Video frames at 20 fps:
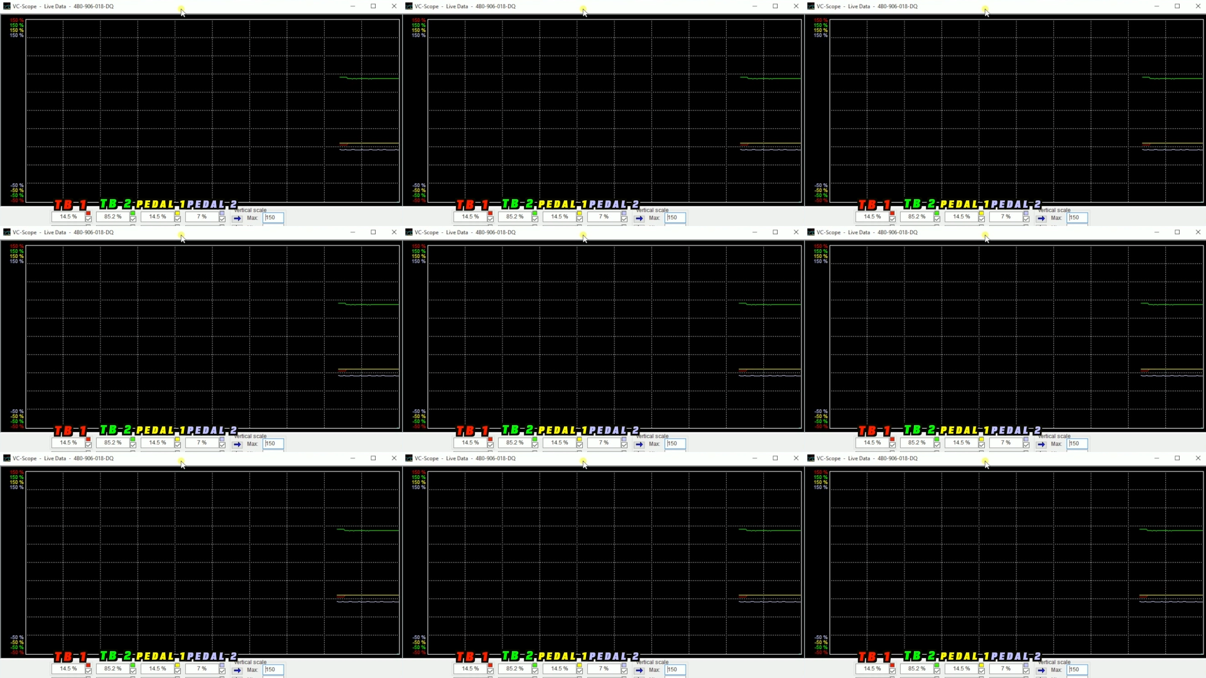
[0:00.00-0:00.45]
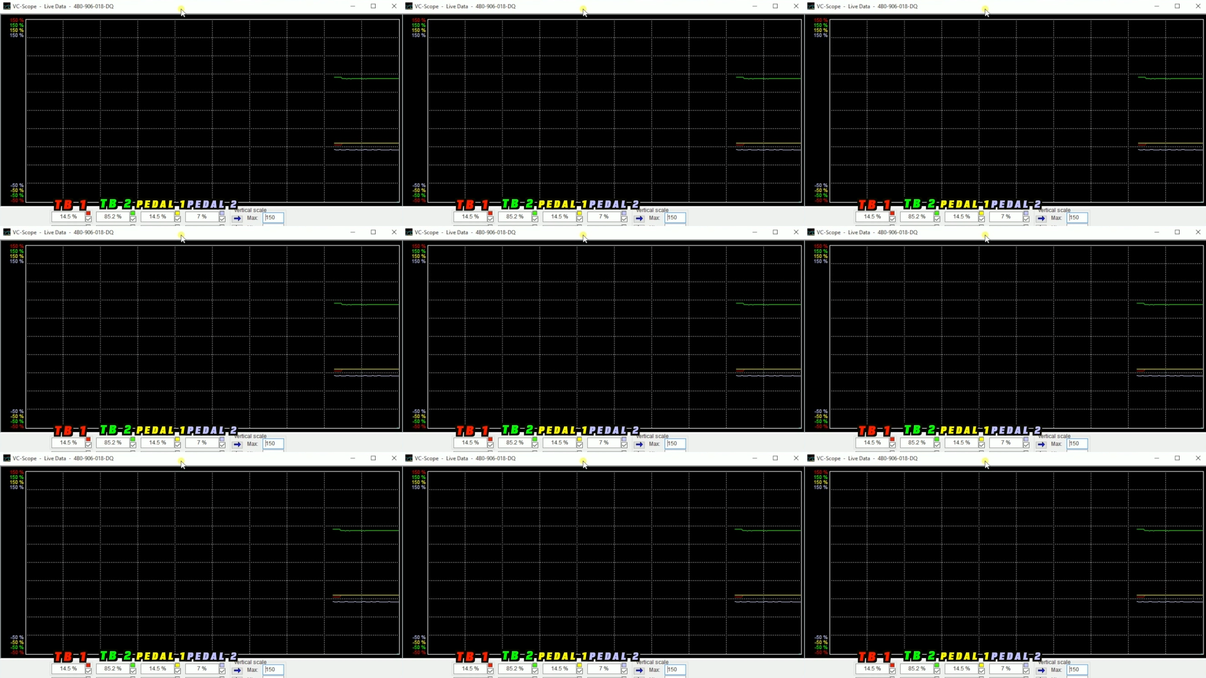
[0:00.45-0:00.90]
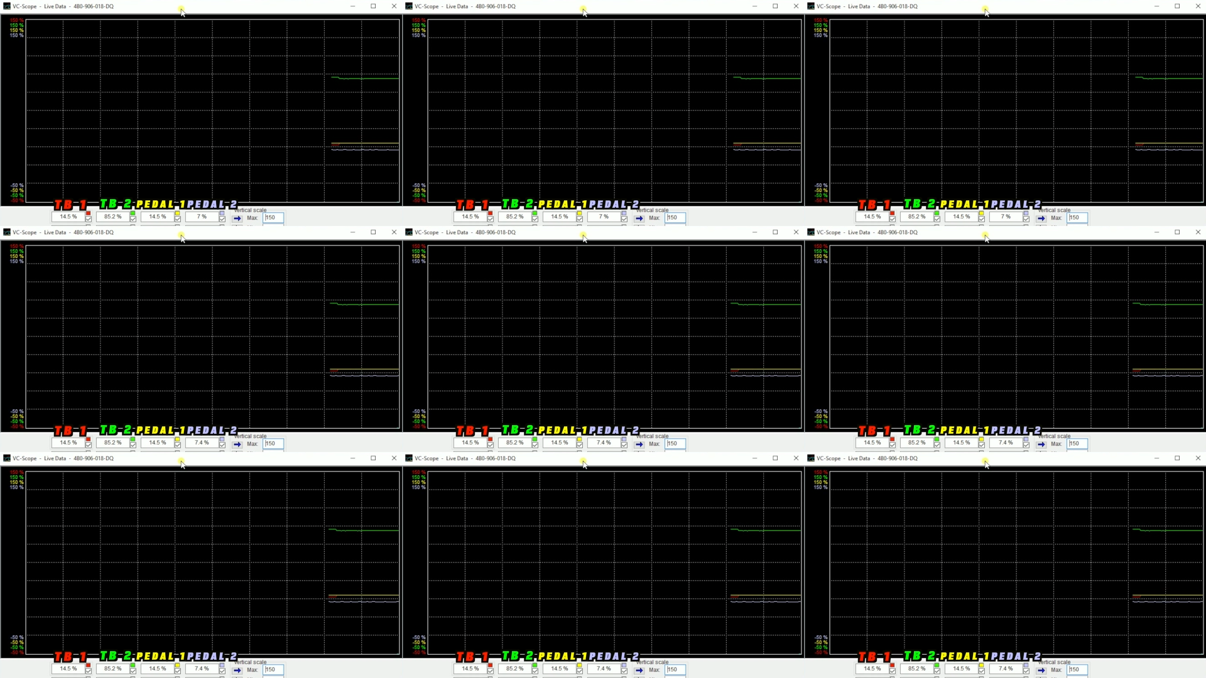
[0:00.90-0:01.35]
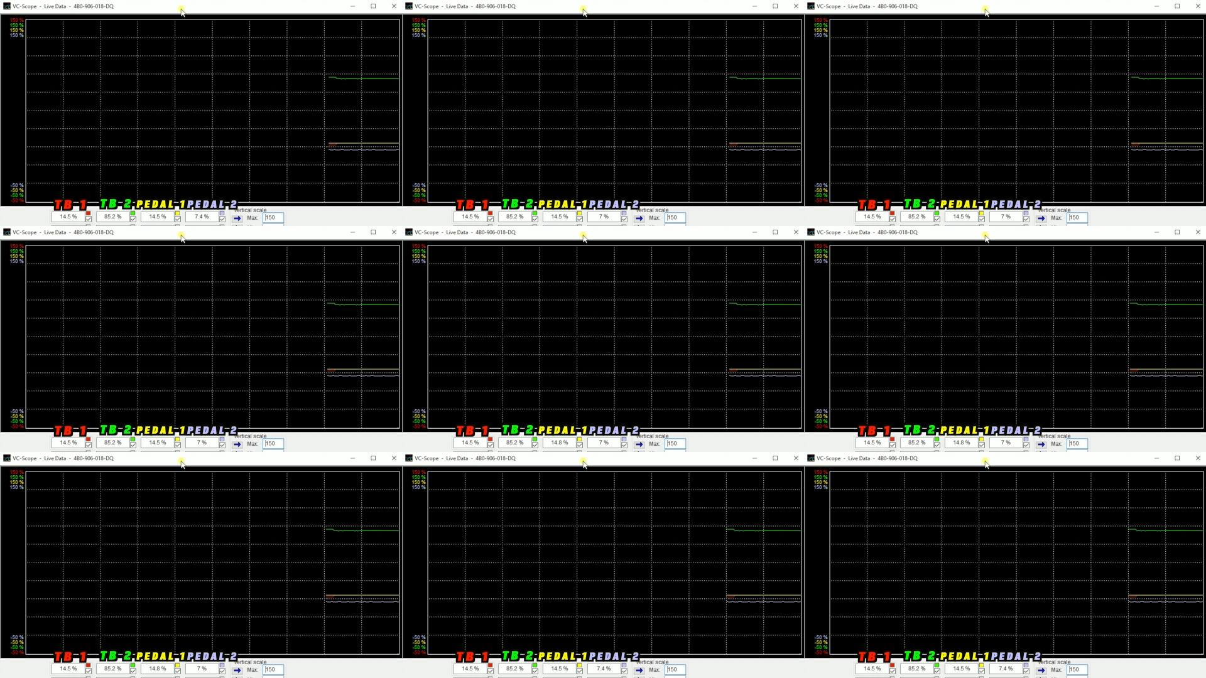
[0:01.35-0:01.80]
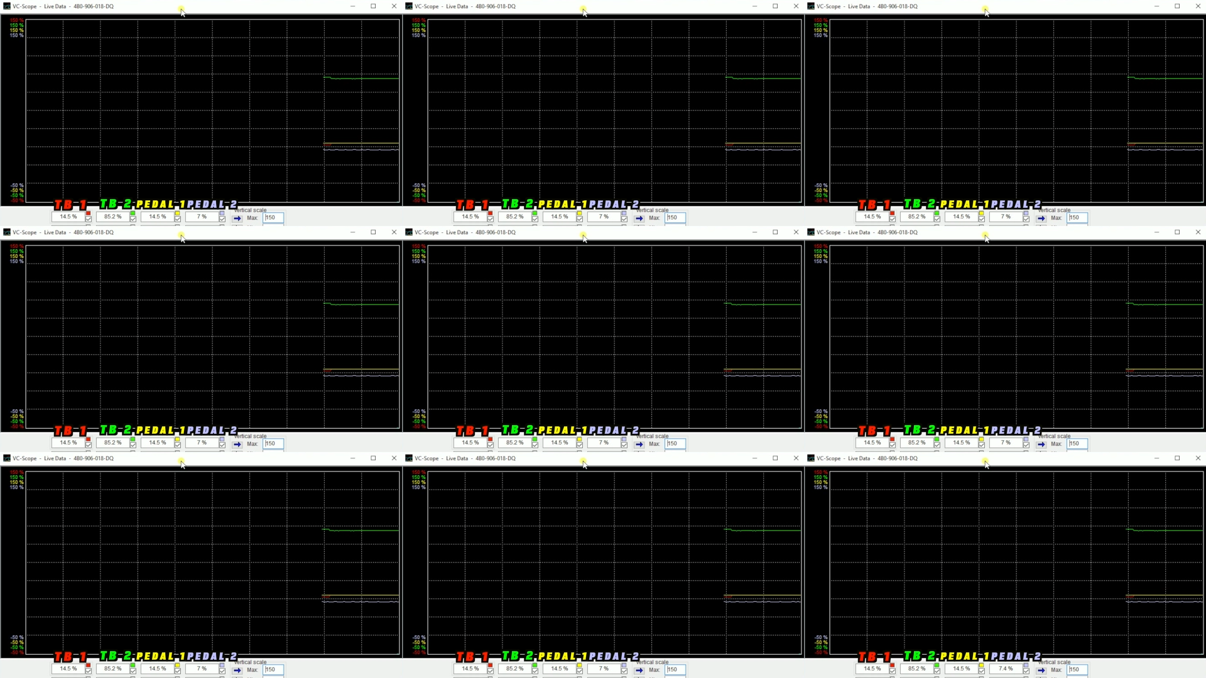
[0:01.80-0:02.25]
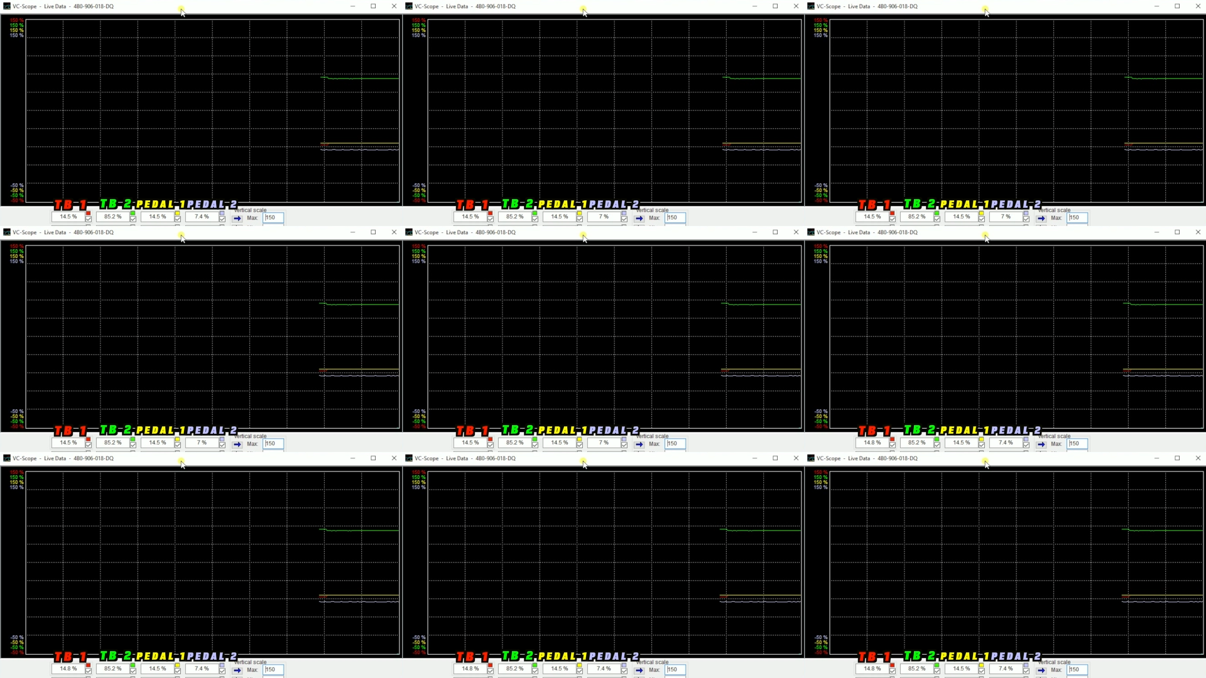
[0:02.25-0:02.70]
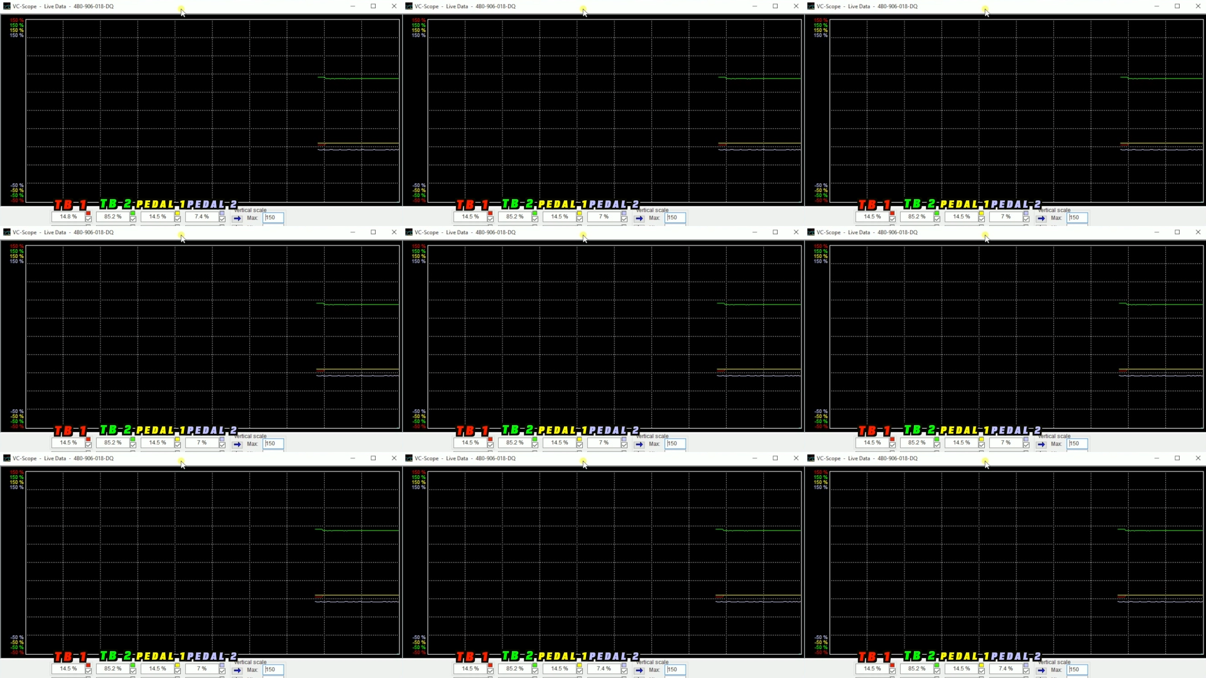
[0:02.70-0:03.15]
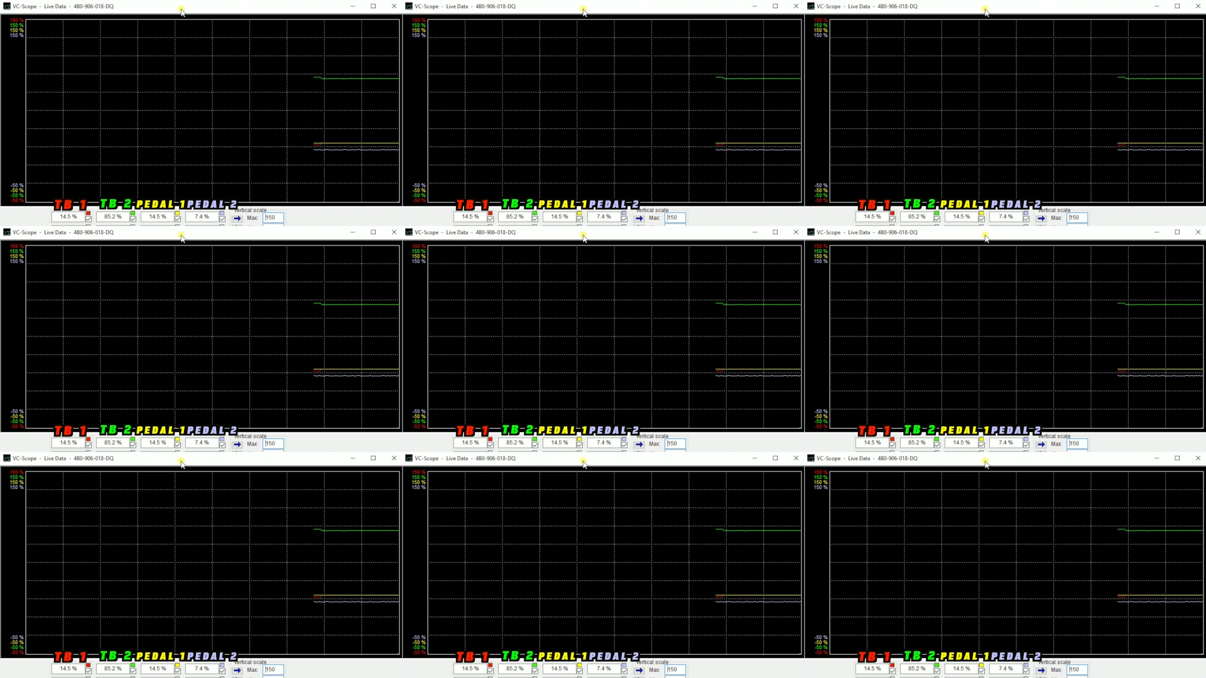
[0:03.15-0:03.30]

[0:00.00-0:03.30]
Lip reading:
No face is visible, so there are no lips to read.